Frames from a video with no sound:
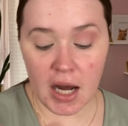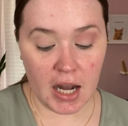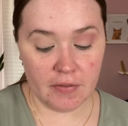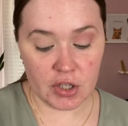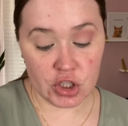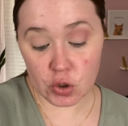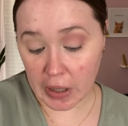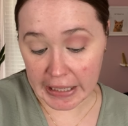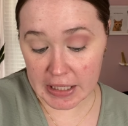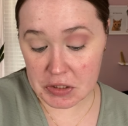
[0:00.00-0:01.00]
I've
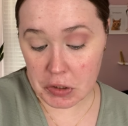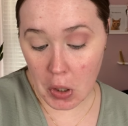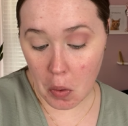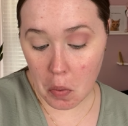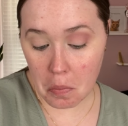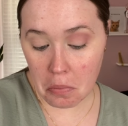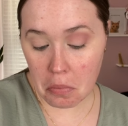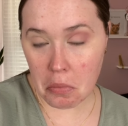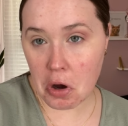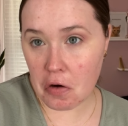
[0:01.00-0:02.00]
enjoyed it, so
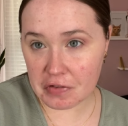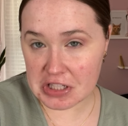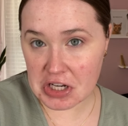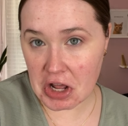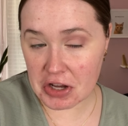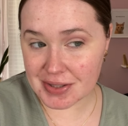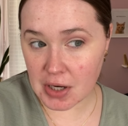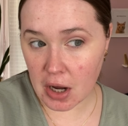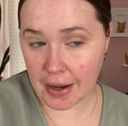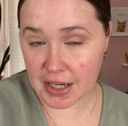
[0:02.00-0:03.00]
hopefully today is
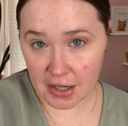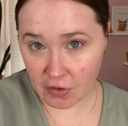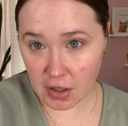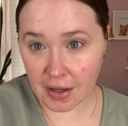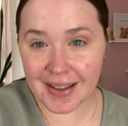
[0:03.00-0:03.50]
not any different.